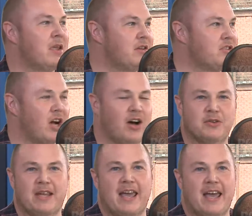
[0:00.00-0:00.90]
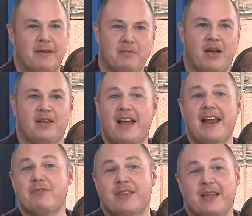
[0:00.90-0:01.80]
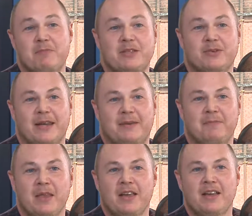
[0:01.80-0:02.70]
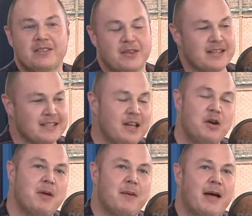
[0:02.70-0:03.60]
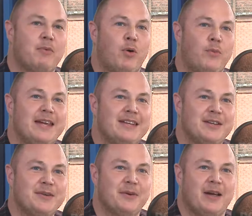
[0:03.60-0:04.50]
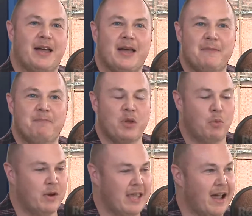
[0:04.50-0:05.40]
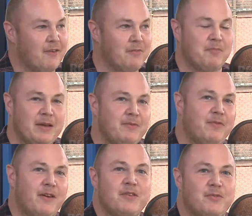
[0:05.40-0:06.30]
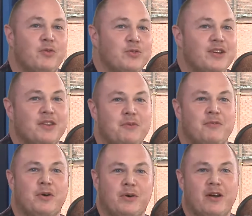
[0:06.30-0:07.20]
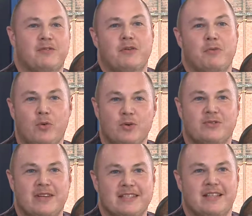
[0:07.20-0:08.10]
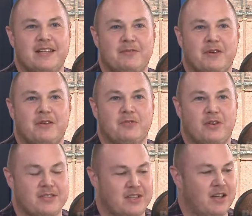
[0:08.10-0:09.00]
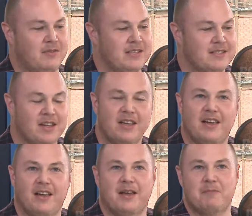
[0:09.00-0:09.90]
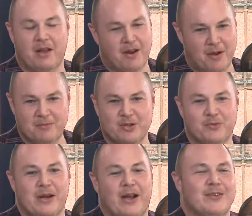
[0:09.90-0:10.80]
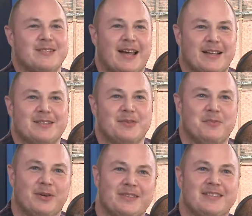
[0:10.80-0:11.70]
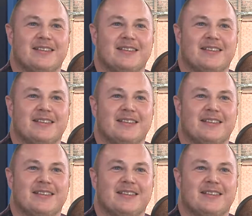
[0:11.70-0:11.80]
childcare, and everything in between. So that's a little bit about what we do. We have been very fortunate that we've won quite a few awards recently for our service, and I'm sure we'll get onto that at some point.